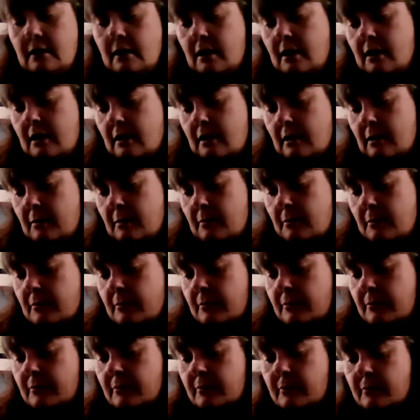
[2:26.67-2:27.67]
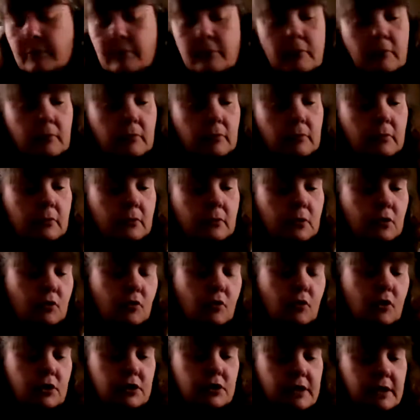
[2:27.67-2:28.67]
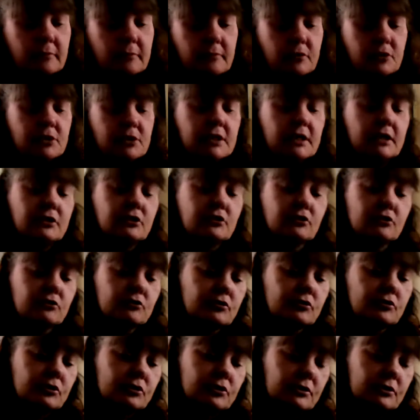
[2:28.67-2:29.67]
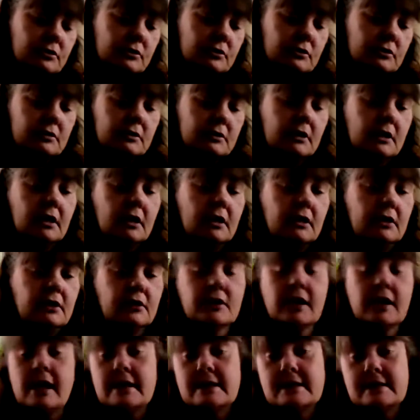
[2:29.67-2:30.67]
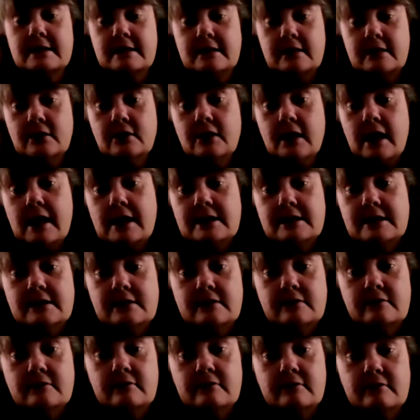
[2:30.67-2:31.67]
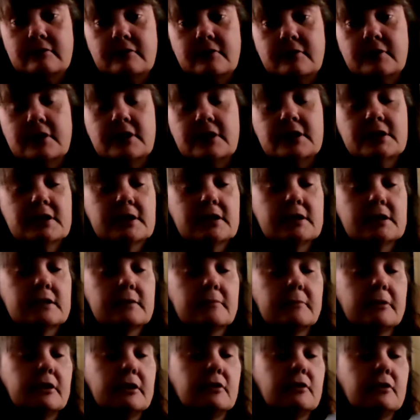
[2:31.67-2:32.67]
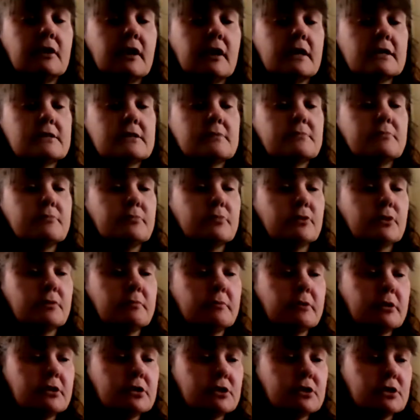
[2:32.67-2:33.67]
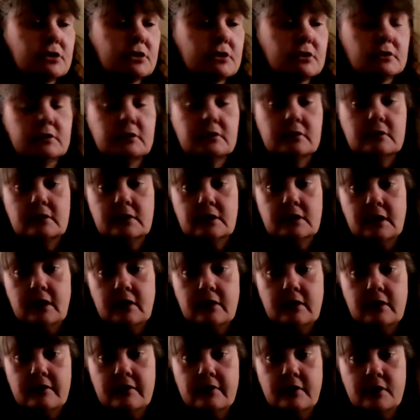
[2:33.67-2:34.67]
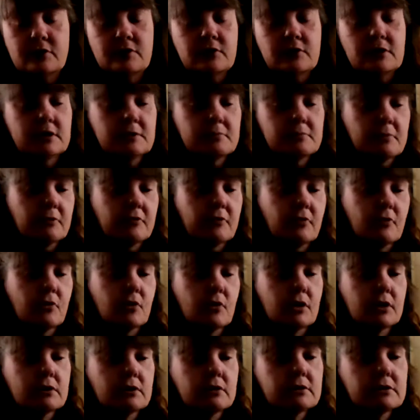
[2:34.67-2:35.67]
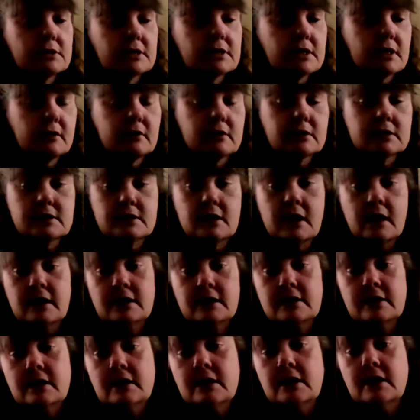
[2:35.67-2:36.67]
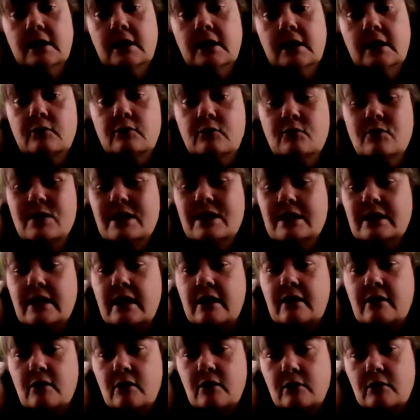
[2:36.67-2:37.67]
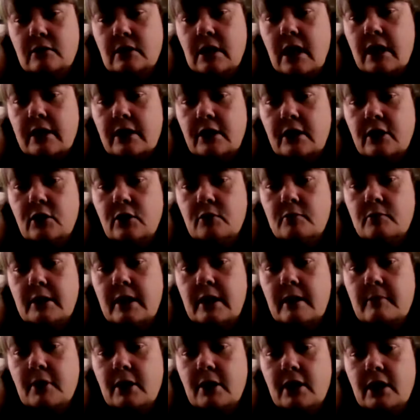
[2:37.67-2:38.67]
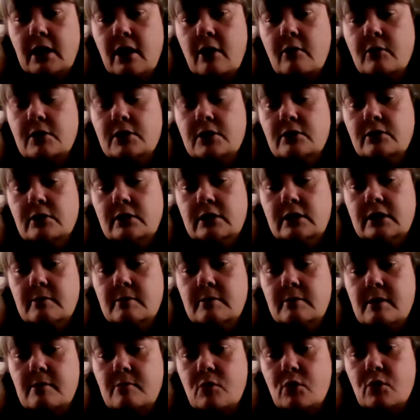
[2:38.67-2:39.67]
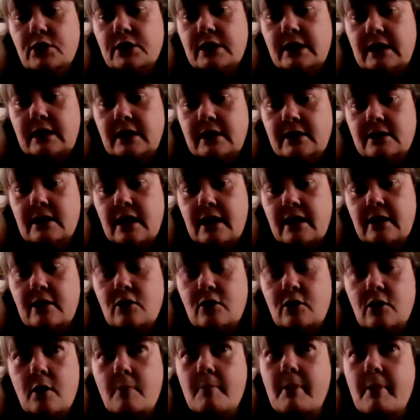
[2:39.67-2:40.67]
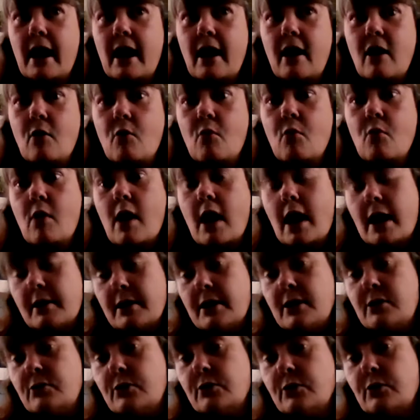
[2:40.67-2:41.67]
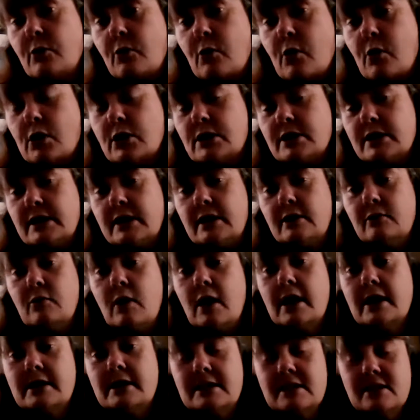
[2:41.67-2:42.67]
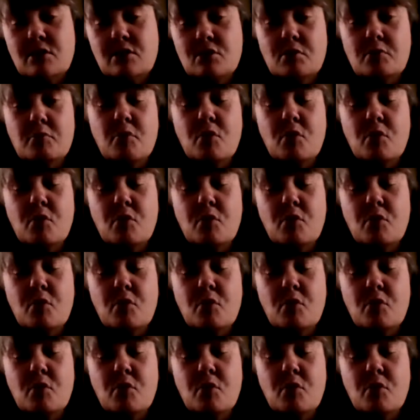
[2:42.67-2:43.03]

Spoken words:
The quarantine procedures. You guys from Discus, you guys pretty much, have heard this before. So it's not really a whole lot new, but I'm going to go into a little bit more detail about why you do quarantine, why it's so